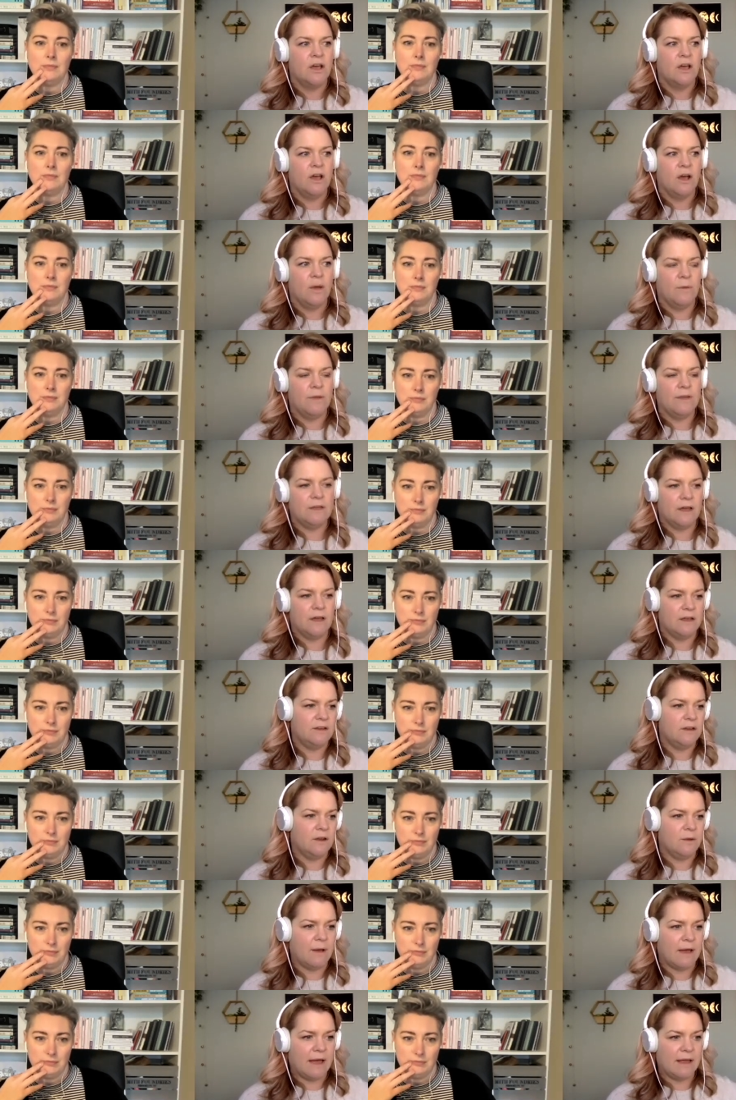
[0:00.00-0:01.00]
Speaker 1: and we and you
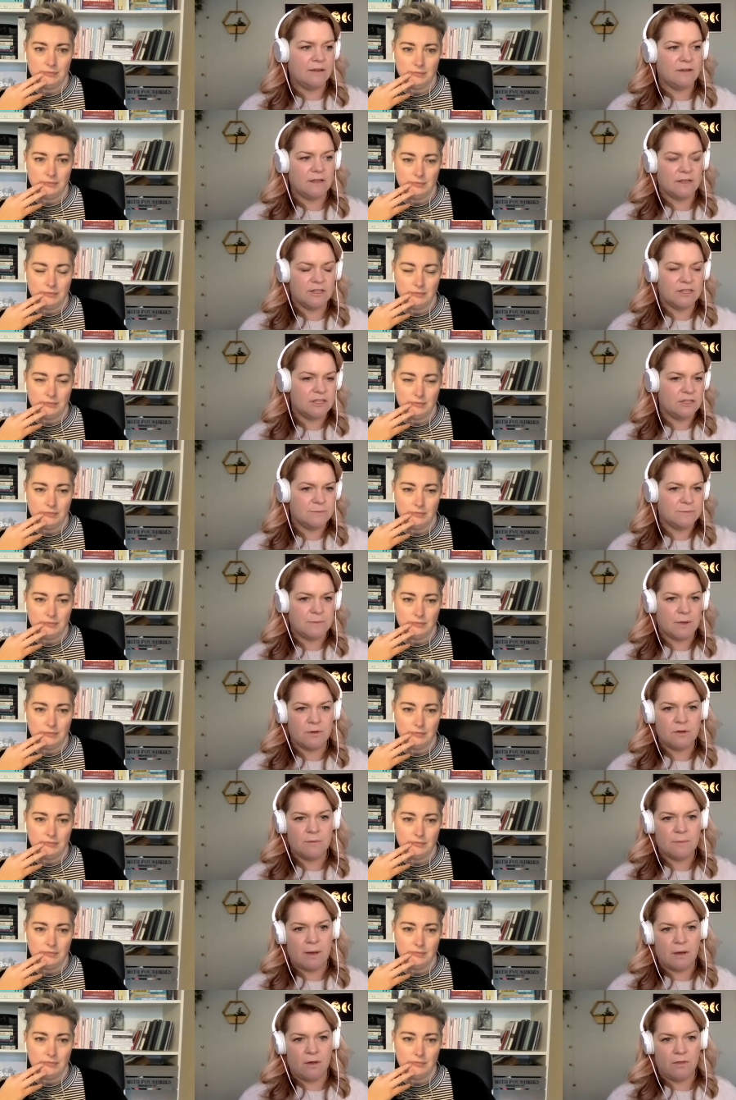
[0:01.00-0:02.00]
know and like she spoke
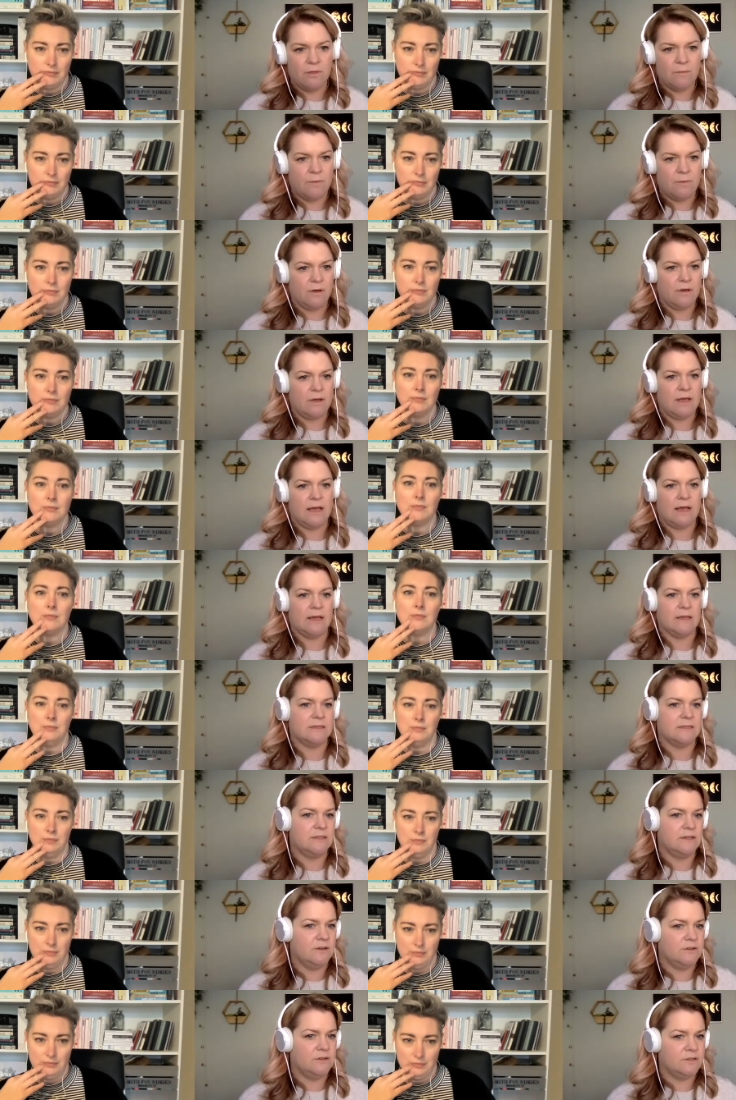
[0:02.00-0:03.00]
about on the podcast
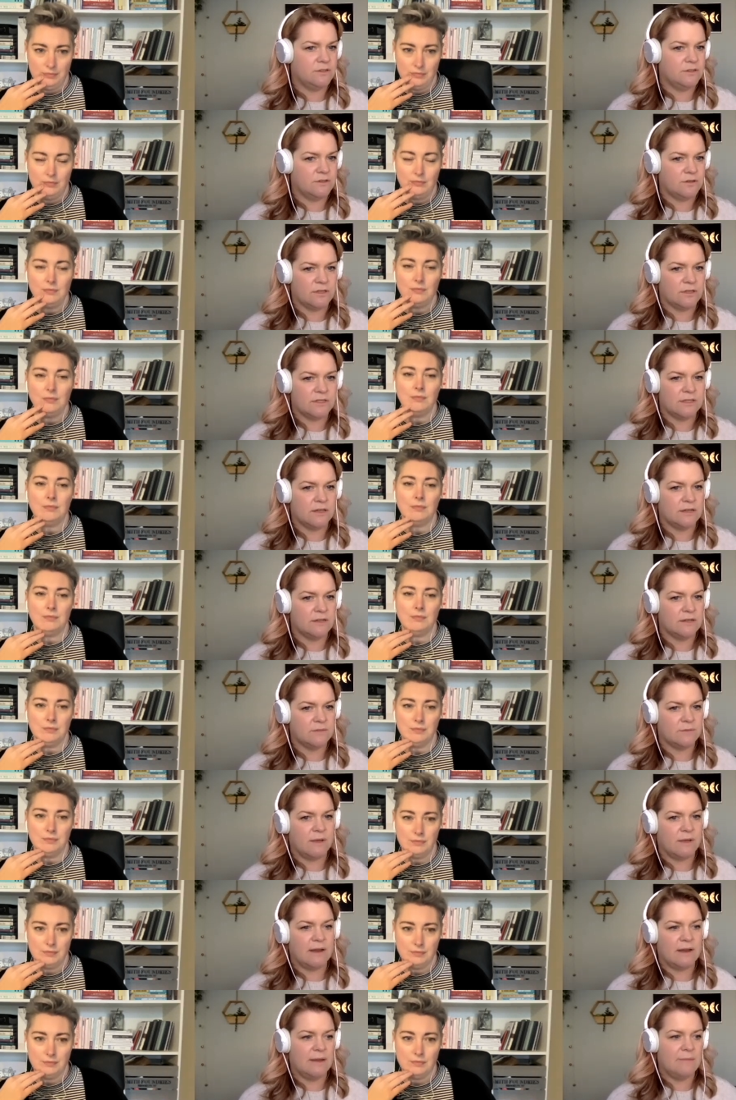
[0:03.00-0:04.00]
you know she's got a son as
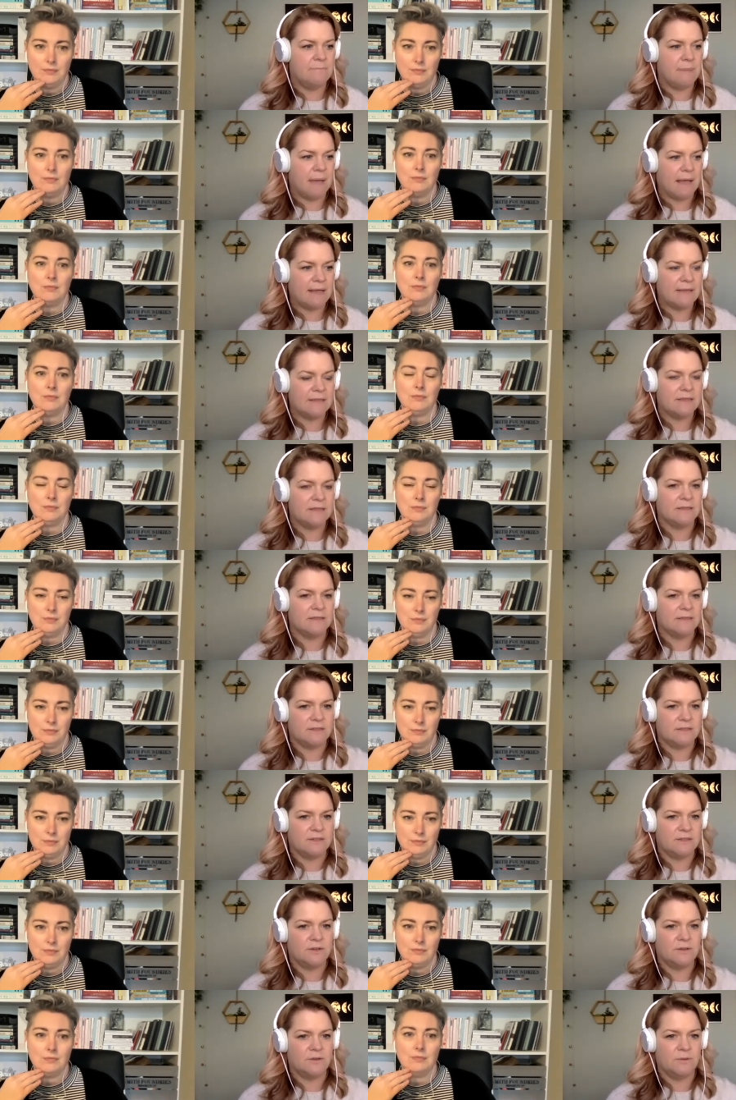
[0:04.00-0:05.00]
well and it matters
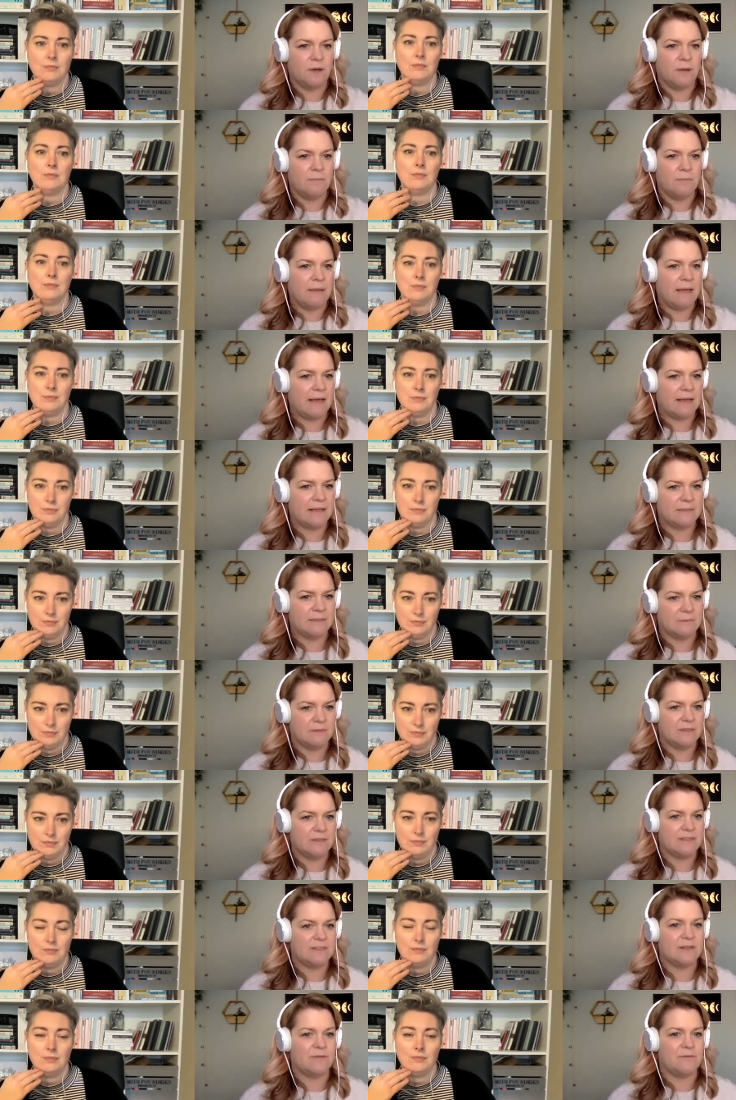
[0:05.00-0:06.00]
to unpack some of
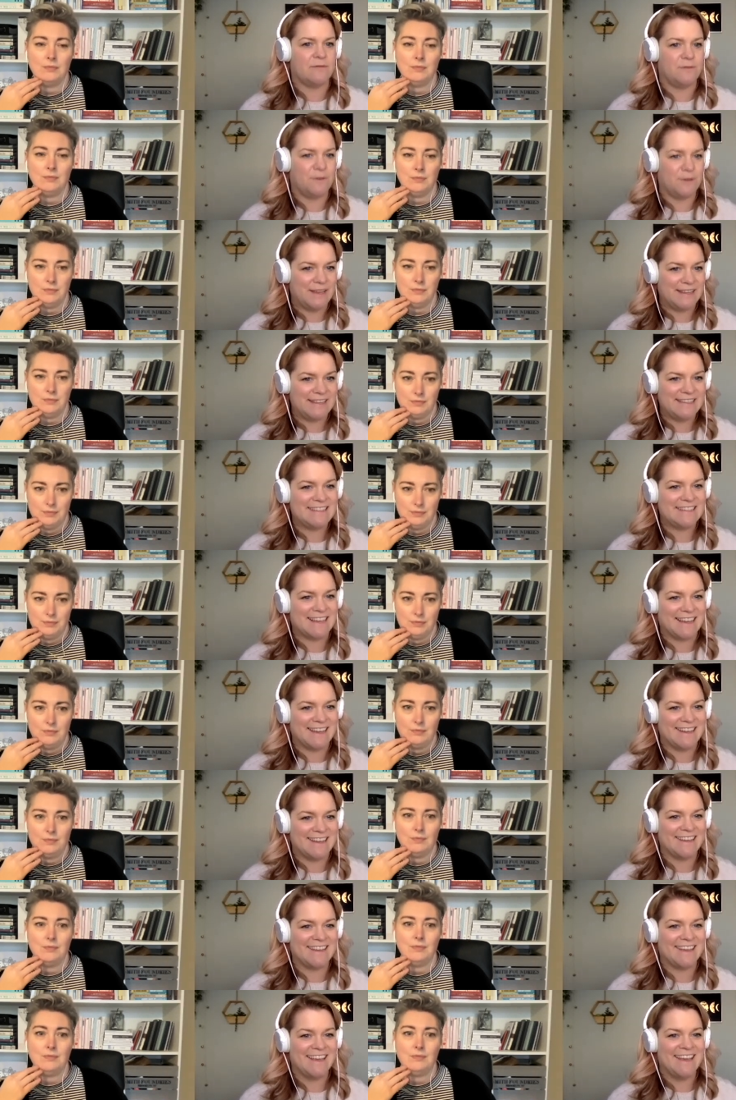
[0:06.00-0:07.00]
this stuff for his
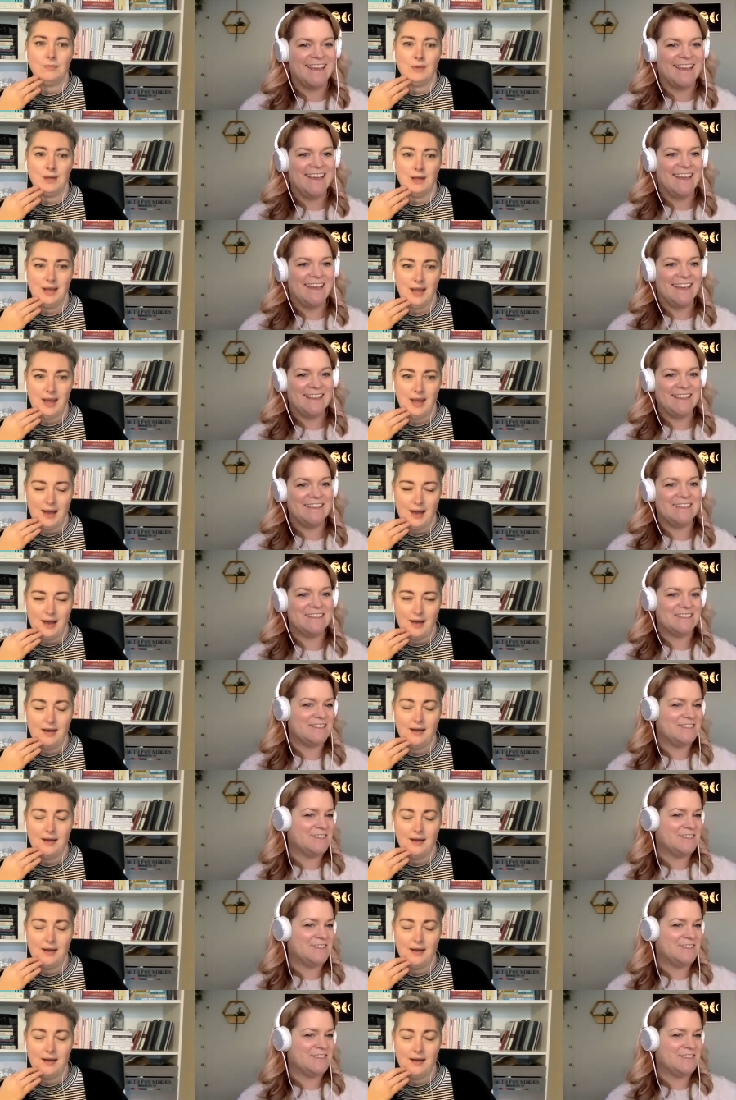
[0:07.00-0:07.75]
sake It yeah. not